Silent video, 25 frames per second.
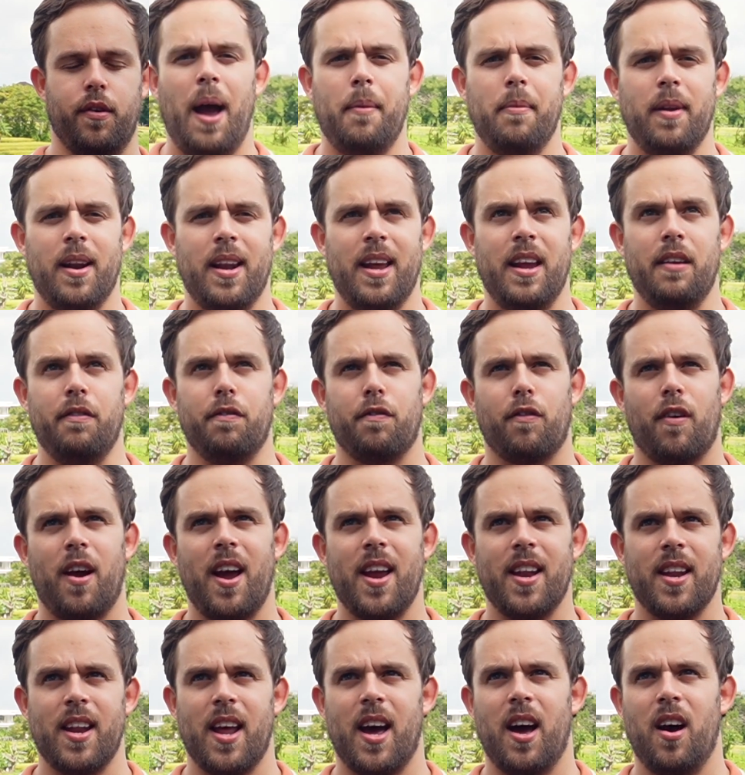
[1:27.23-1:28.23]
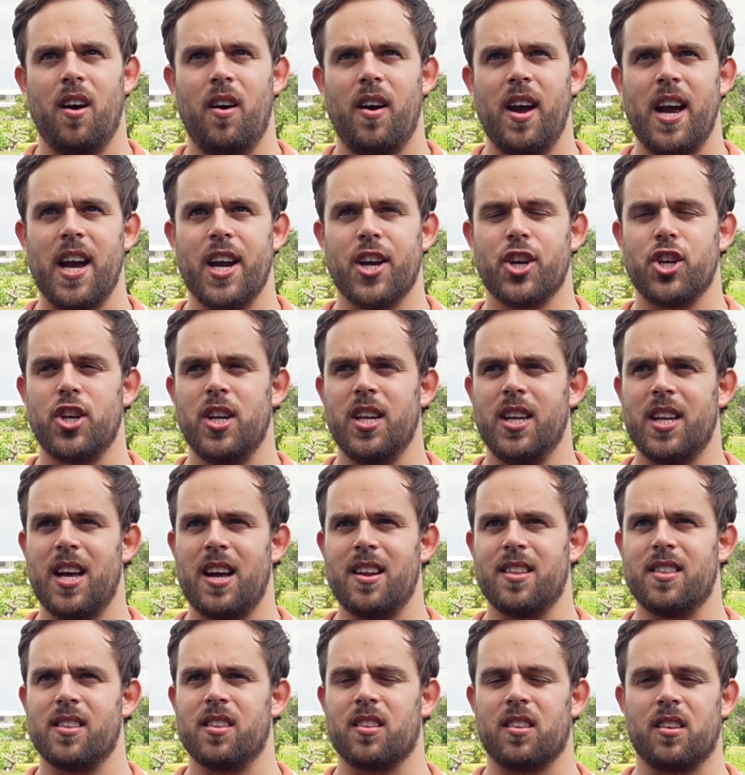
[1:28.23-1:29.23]
I believe right now, actually,
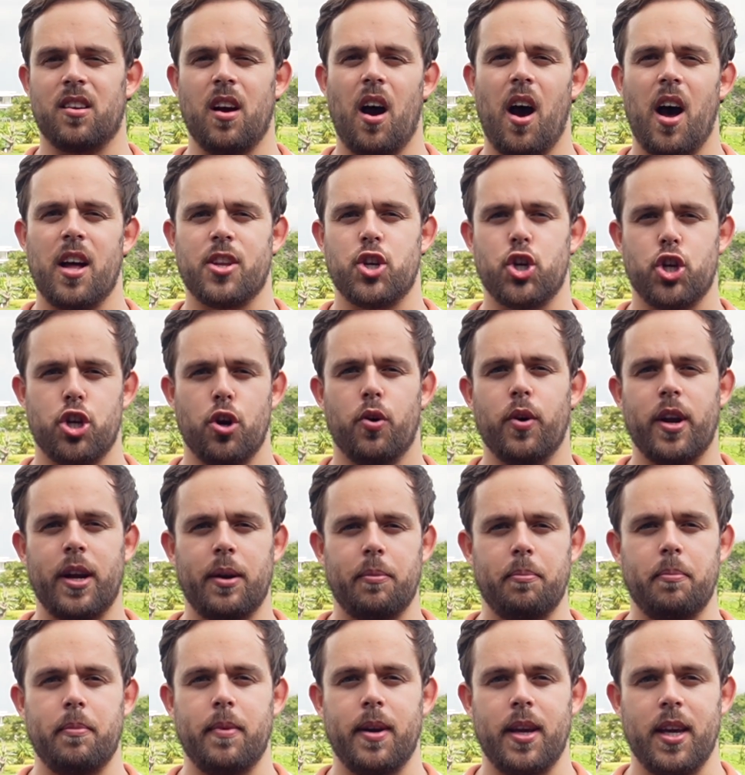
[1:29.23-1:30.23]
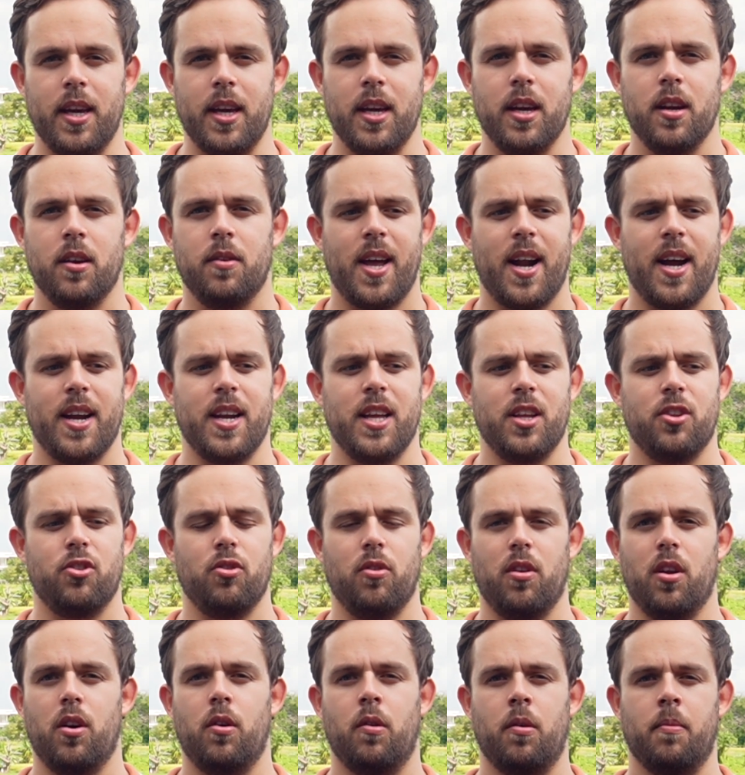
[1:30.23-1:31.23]
that is God showing me that I need
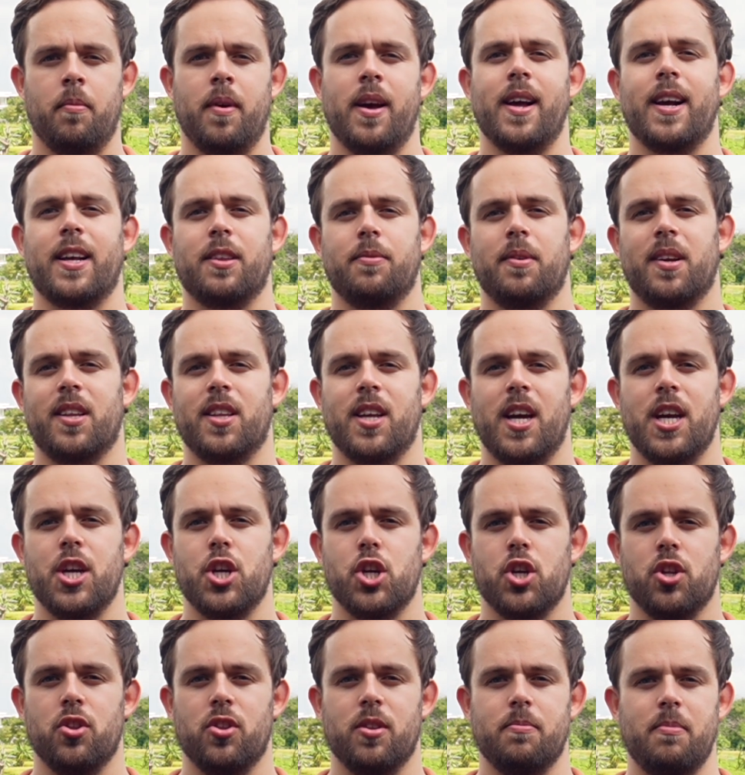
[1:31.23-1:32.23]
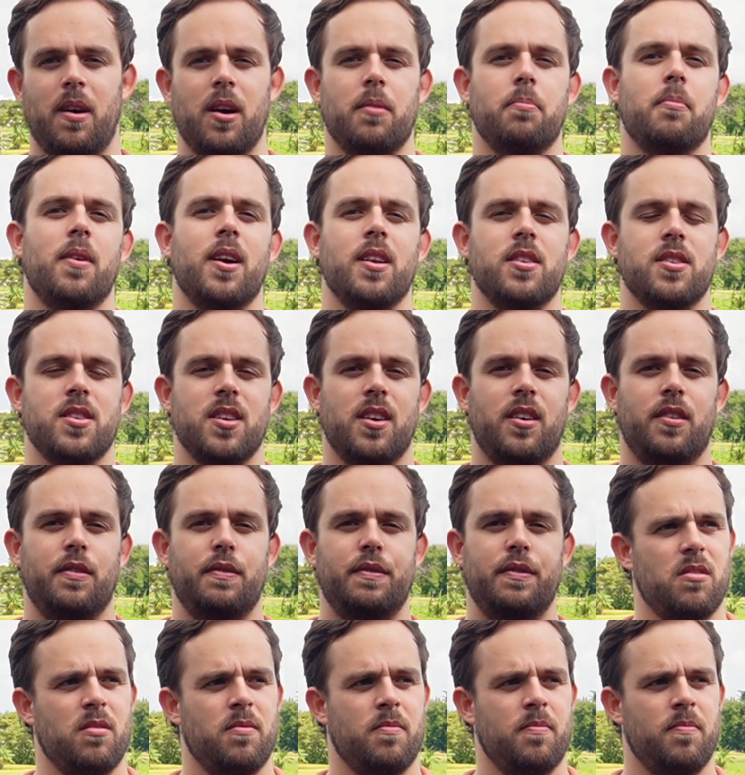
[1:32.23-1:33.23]
to lower my expectations about
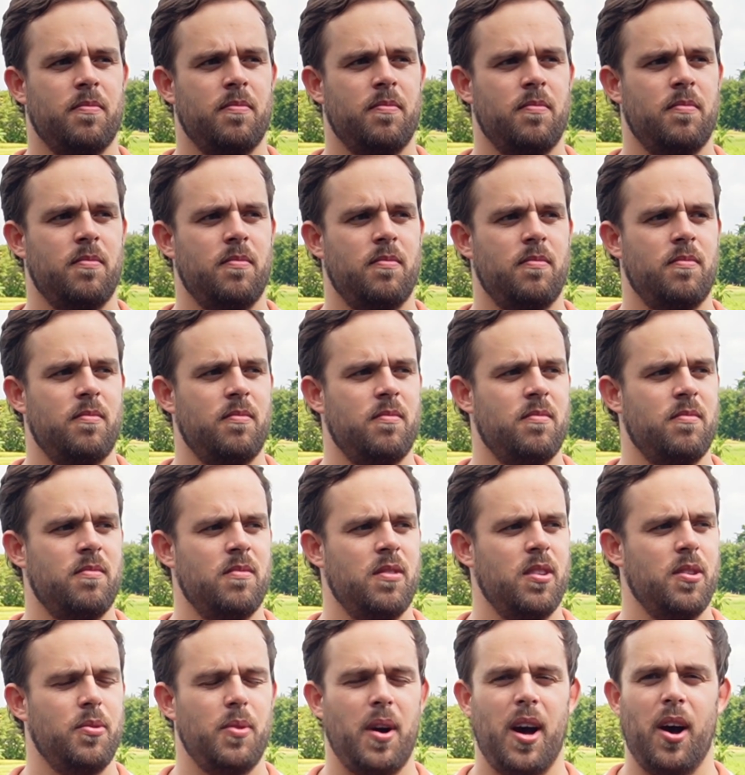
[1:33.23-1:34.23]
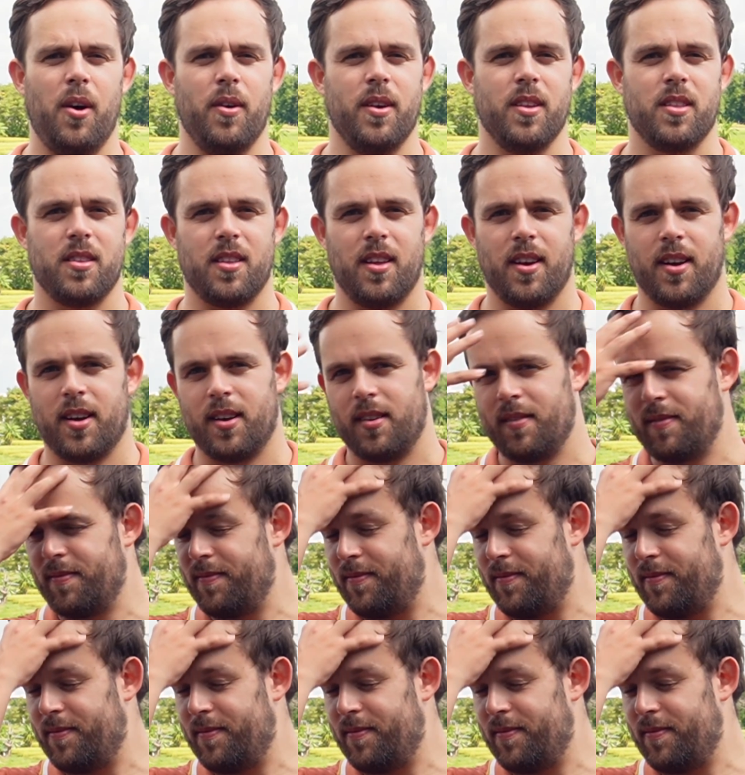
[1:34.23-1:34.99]
myself. Wow, it's like